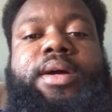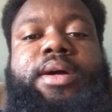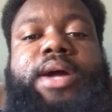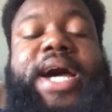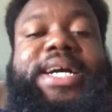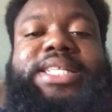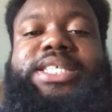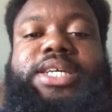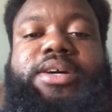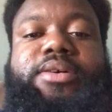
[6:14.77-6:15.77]
I could
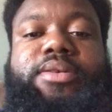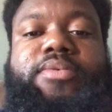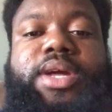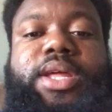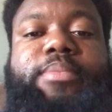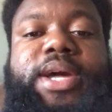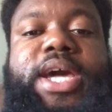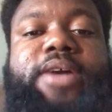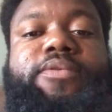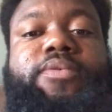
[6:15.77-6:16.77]
tell the way their
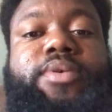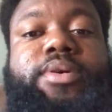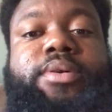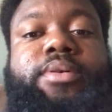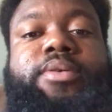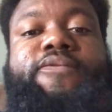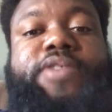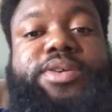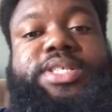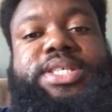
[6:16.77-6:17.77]
behavior were
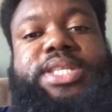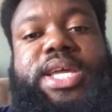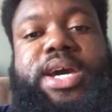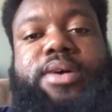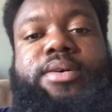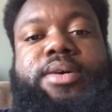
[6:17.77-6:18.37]
versus now.